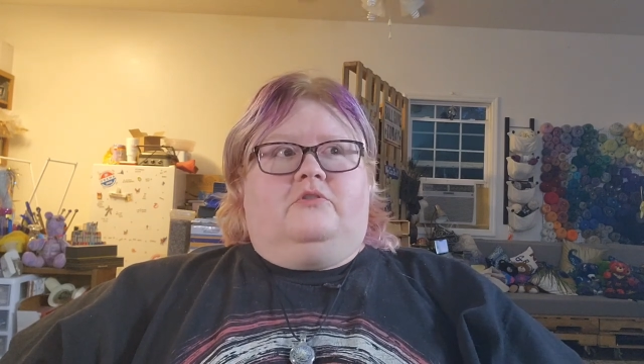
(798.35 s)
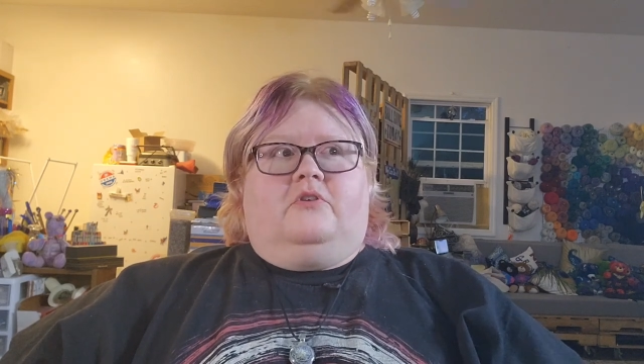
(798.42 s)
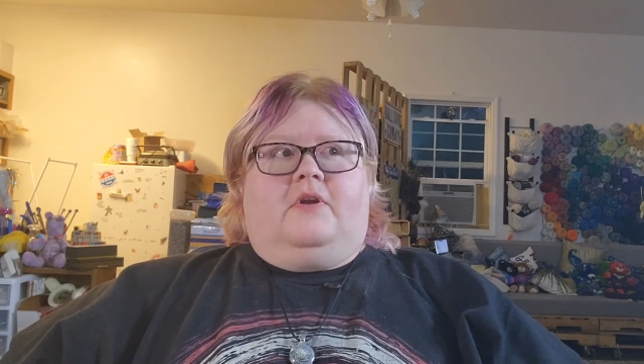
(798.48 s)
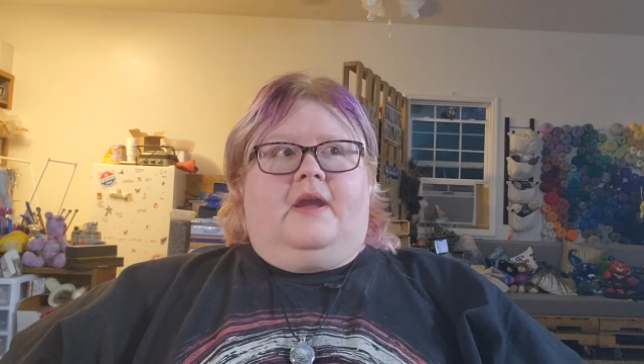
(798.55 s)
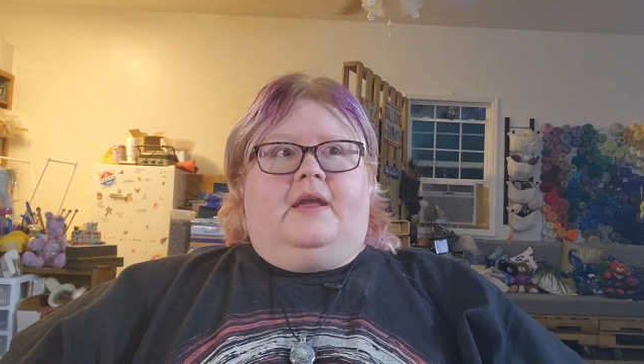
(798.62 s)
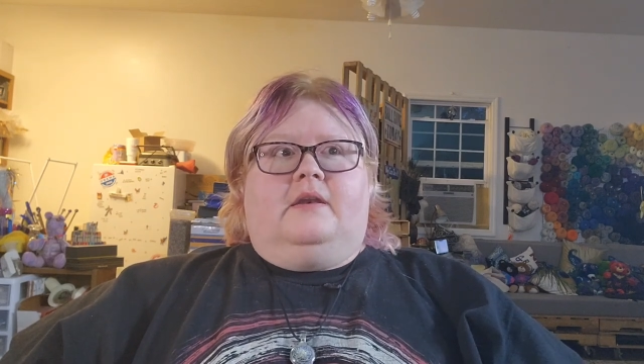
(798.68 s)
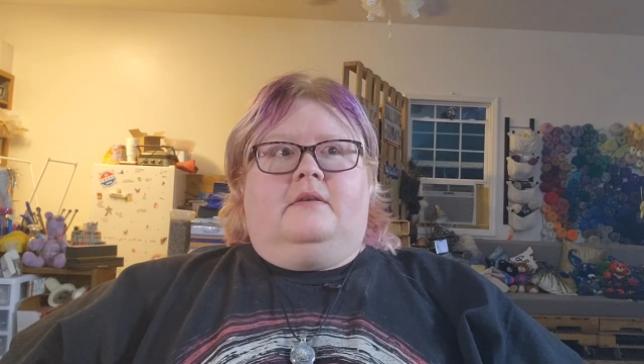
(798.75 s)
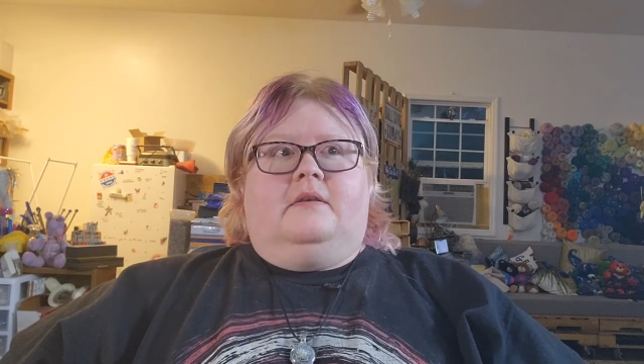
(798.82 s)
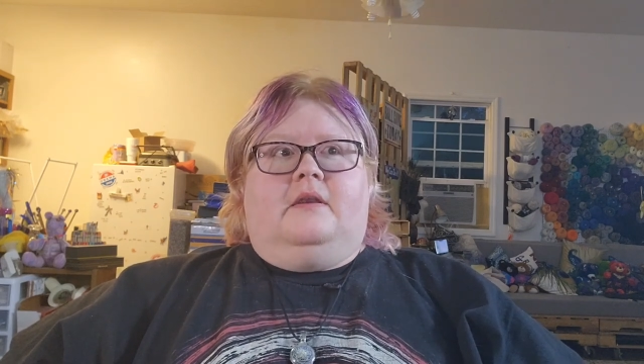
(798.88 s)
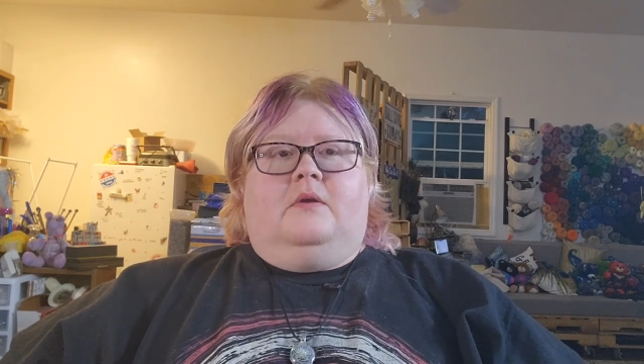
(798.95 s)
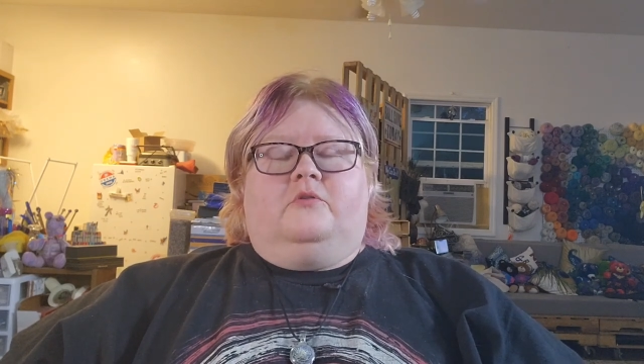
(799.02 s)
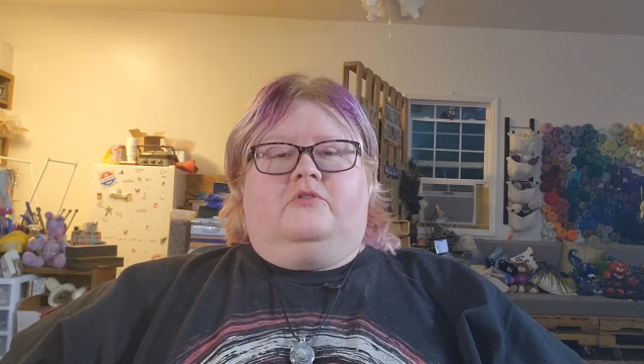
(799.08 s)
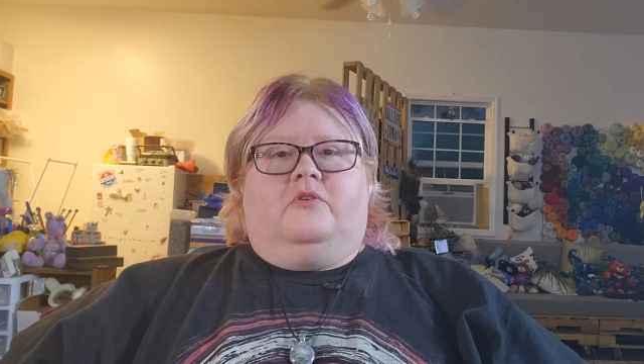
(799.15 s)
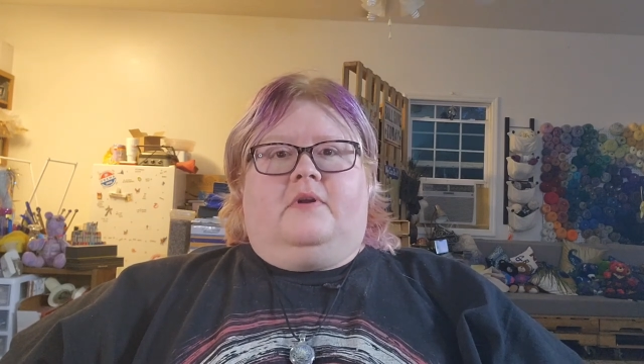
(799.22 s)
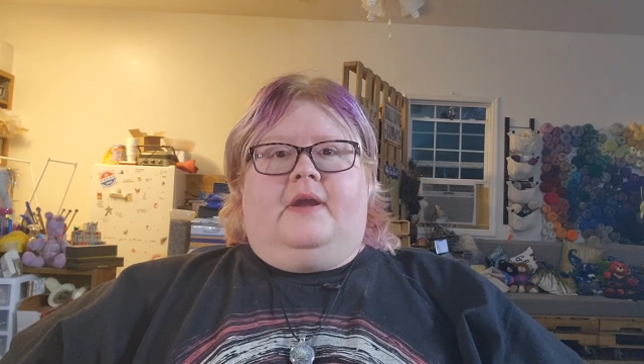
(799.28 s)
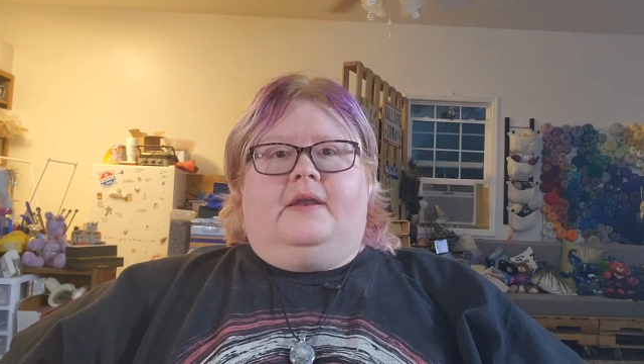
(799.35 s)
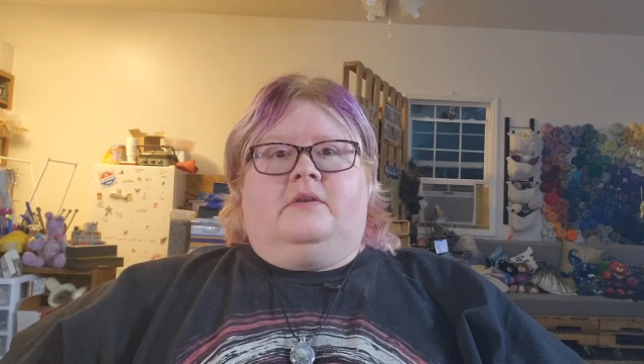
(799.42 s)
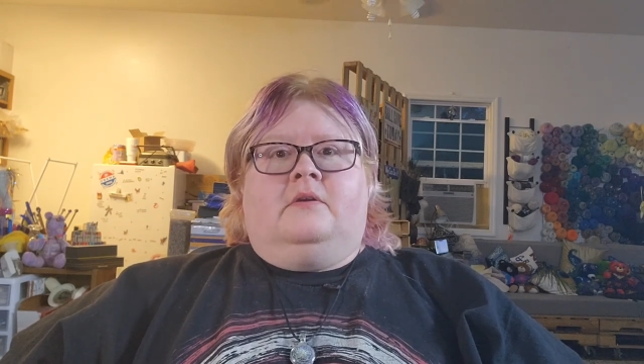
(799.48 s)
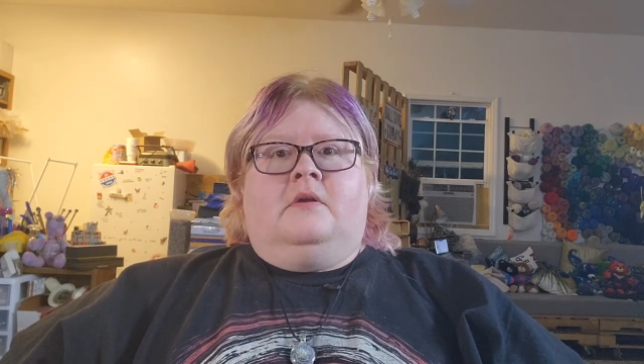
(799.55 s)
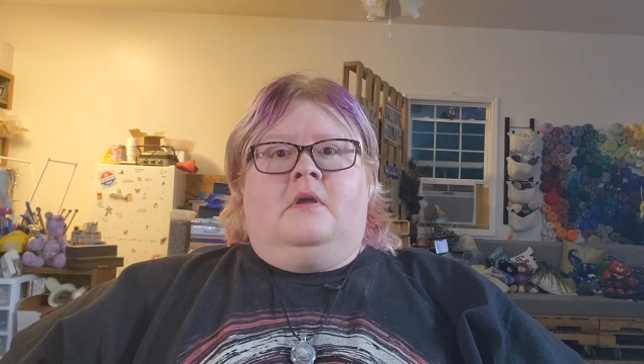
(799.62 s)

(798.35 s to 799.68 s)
great.